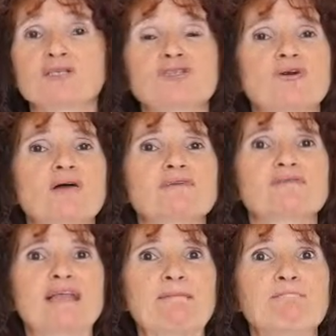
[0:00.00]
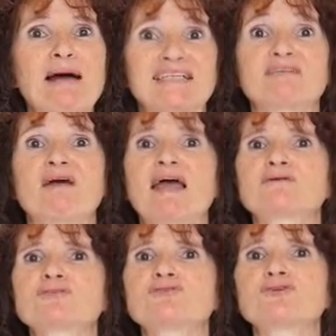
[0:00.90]
striving for that massive
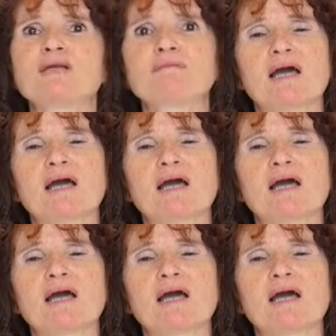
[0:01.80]
house and dream